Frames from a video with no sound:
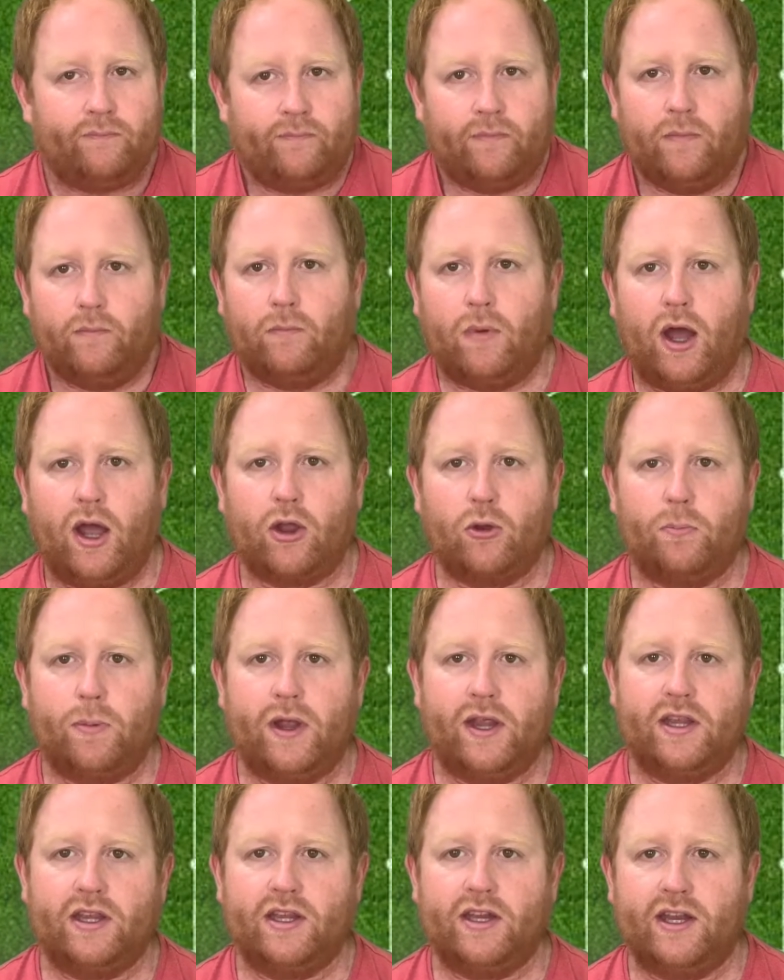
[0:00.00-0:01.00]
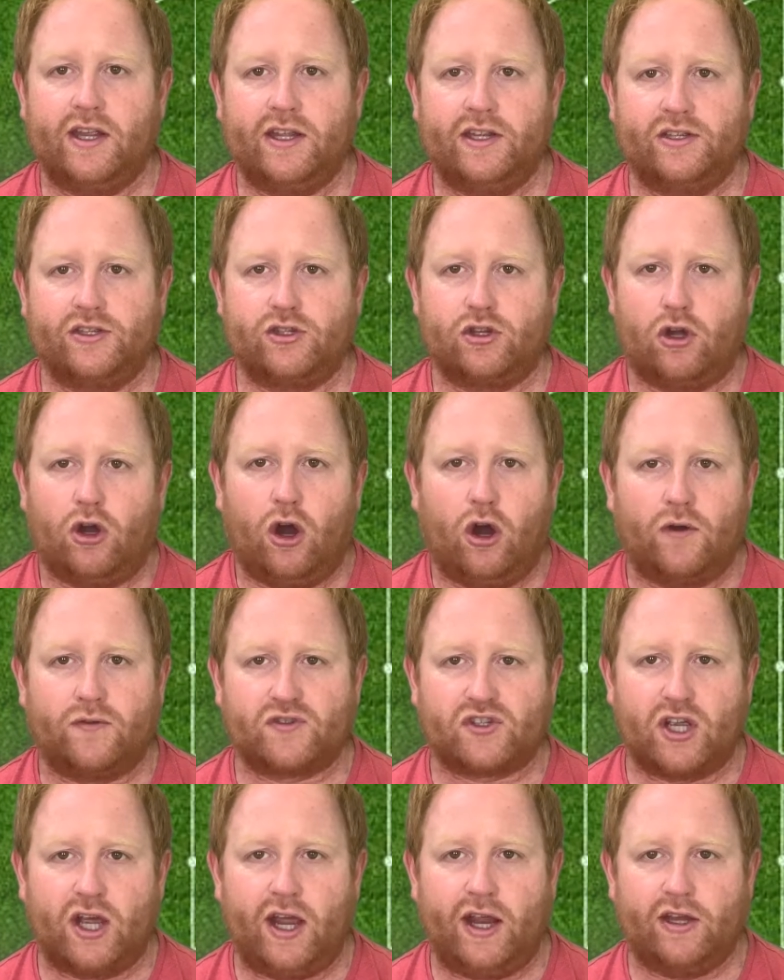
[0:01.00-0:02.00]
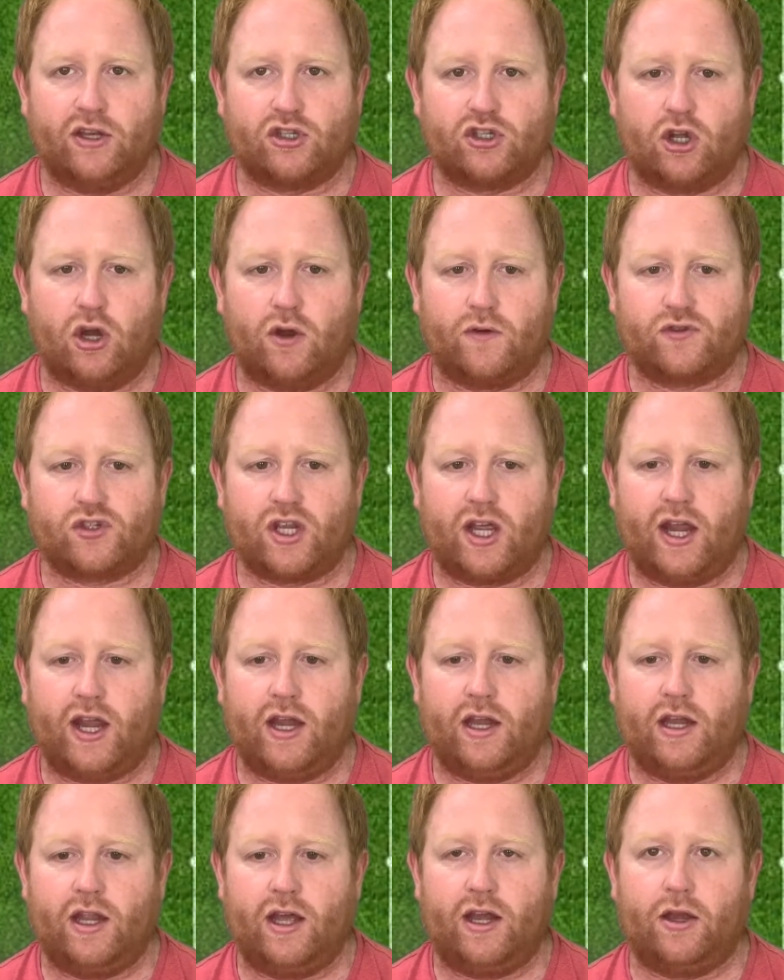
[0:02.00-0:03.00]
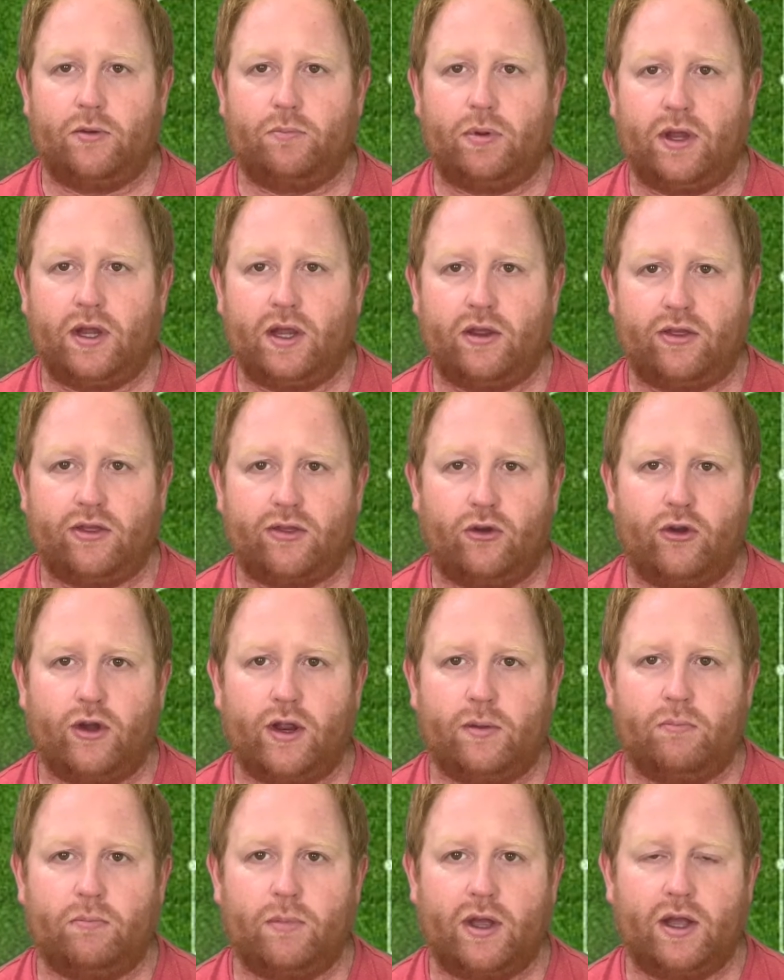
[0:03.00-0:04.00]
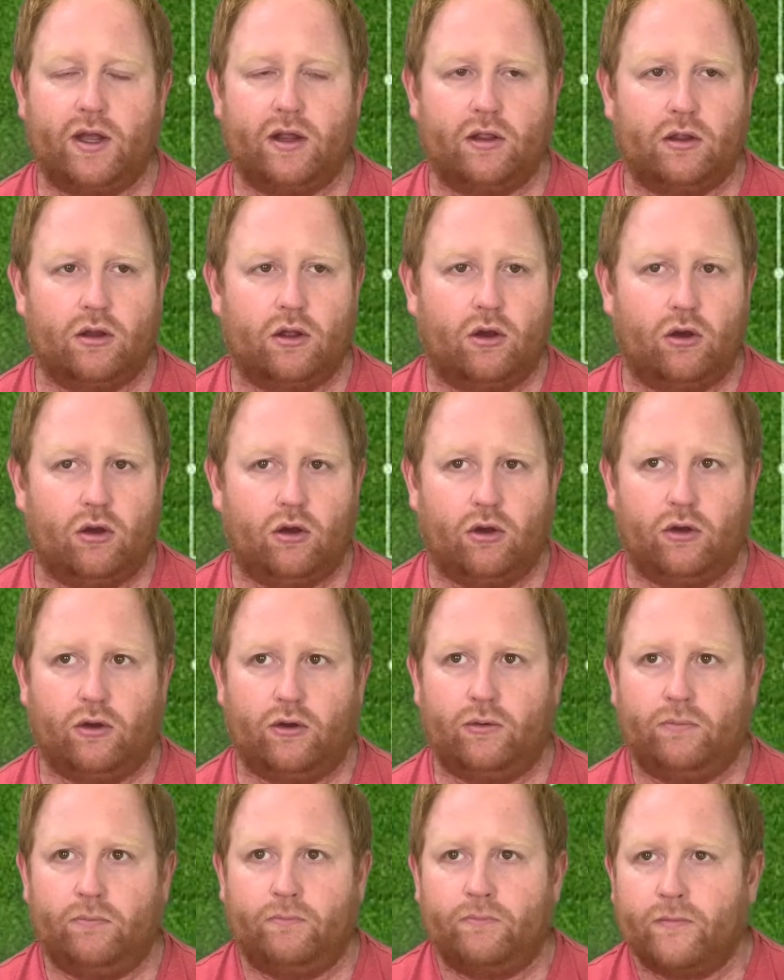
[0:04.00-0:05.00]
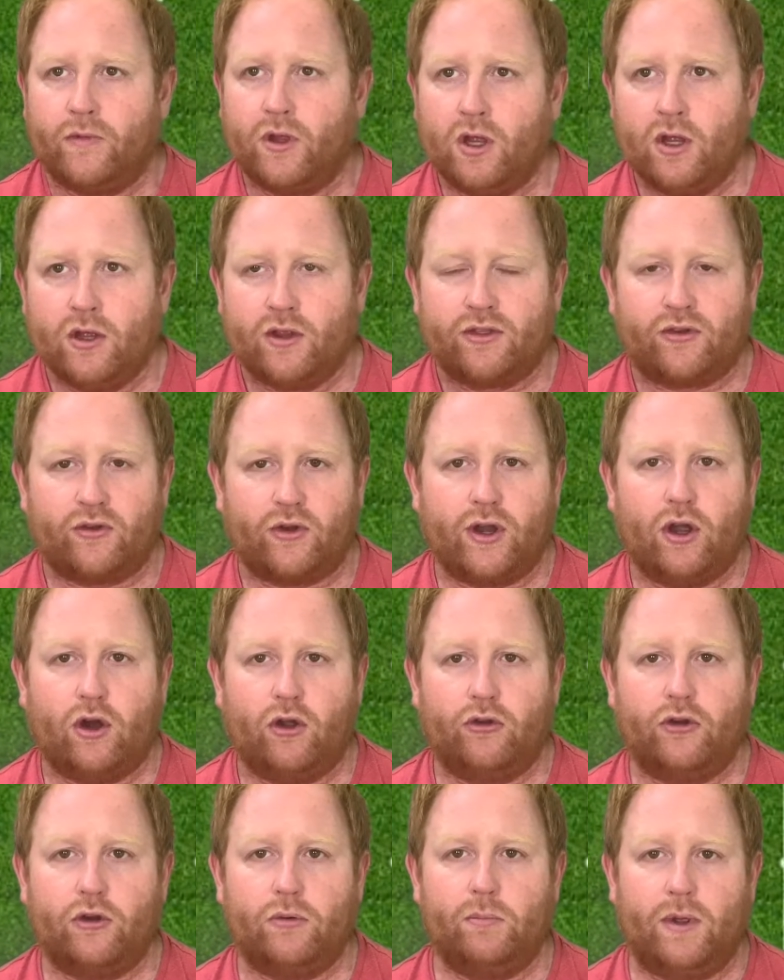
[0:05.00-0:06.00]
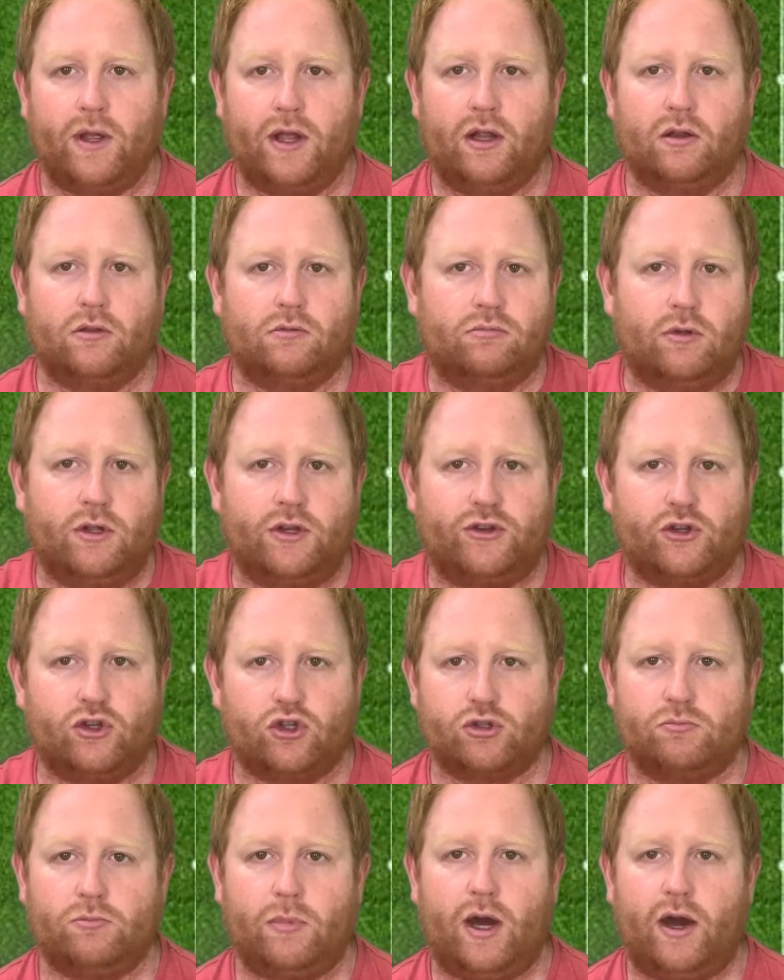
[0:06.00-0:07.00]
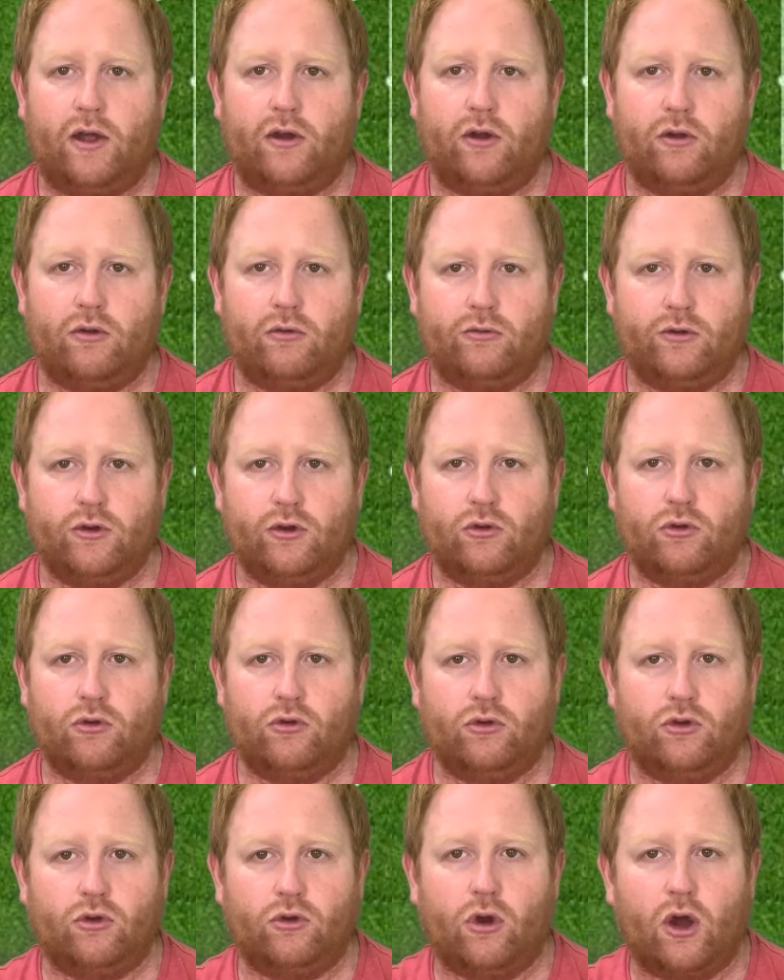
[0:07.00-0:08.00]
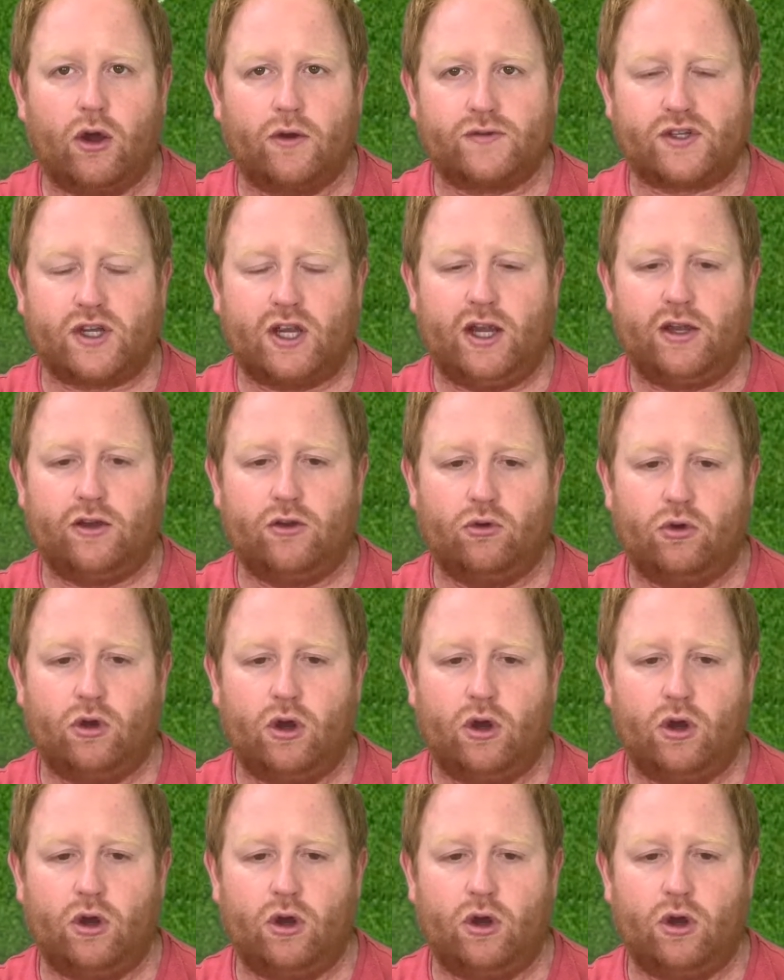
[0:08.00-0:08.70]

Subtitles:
my opinion is offside is offside. Let it be 30 mil or 300 mil, it doesn't matter. You're offside.